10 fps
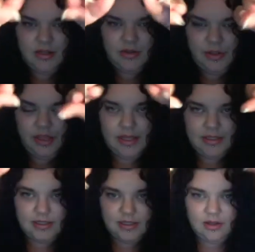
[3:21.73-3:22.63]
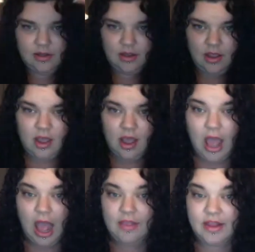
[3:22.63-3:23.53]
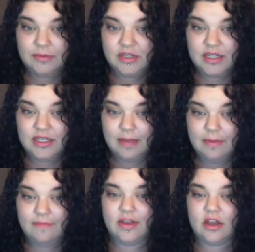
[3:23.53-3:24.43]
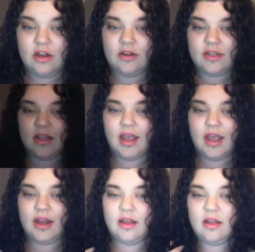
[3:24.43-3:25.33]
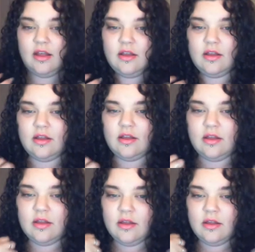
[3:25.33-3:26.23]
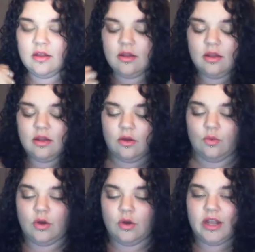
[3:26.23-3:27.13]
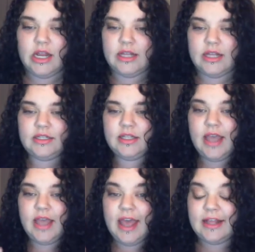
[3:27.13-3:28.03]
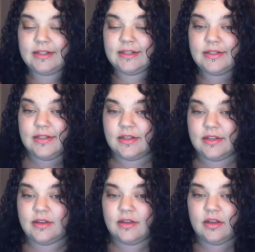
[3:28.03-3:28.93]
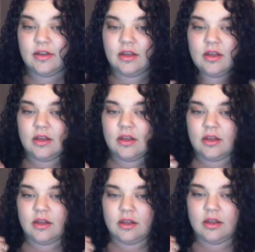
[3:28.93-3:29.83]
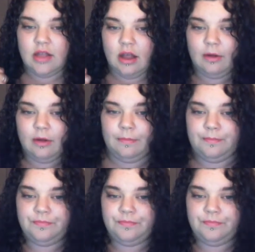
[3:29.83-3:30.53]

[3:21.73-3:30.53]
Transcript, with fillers: doing this. And then I'm just going to take my fingers and kind of work it into the ends. Um,